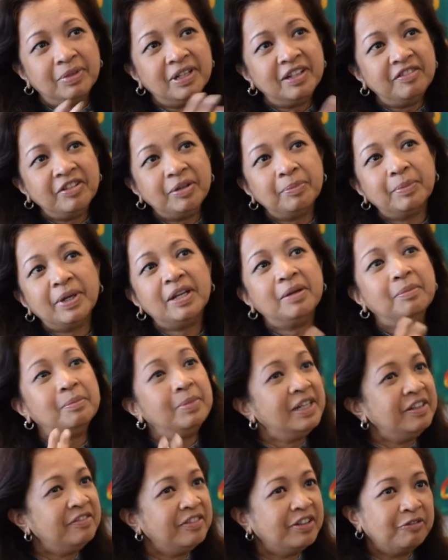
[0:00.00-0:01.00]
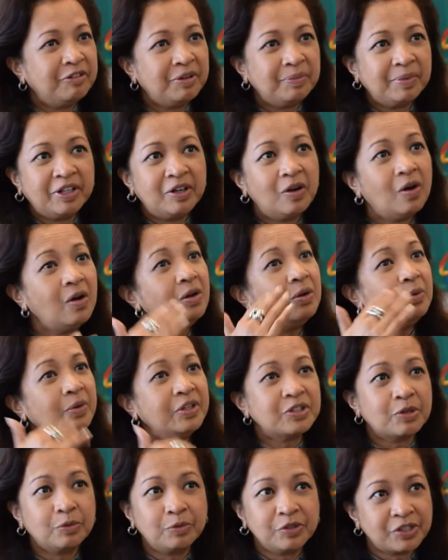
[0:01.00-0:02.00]
Believing men and believing women.
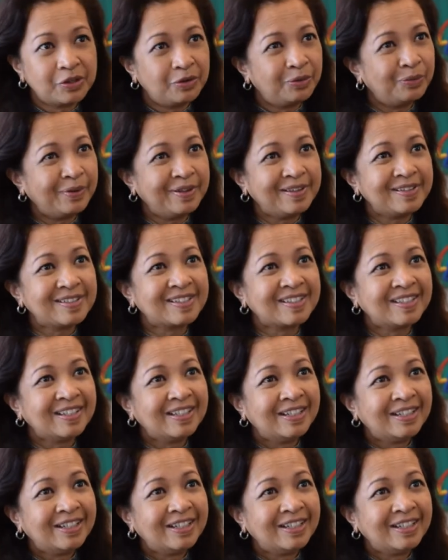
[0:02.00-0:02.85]
Always, always, always.